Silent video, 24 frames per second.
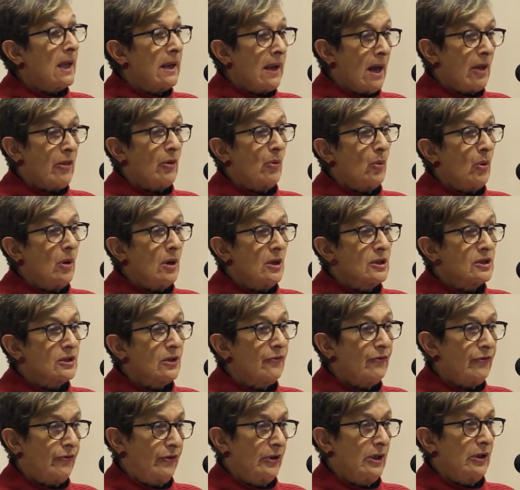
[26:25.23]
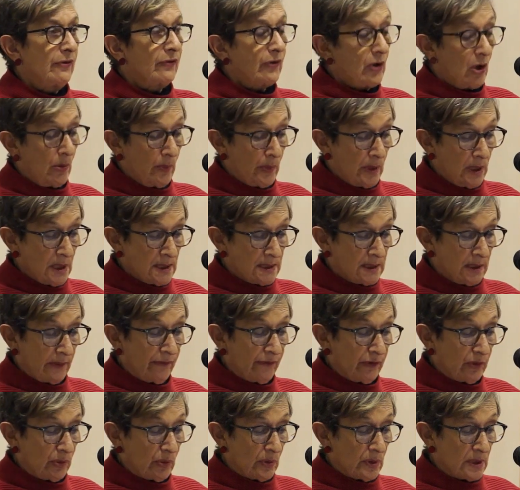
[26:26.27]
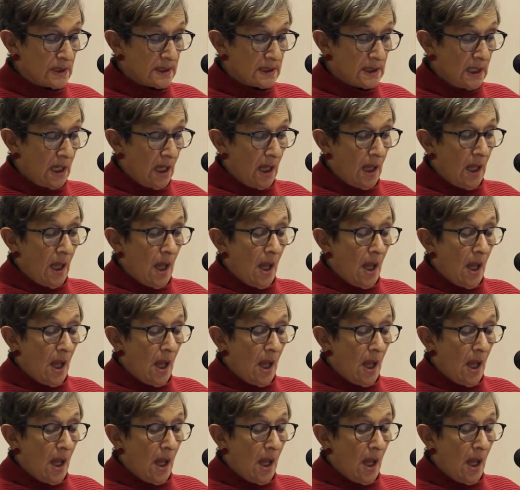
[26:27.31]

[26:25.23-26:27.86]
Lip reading: In other words, free of communist influence.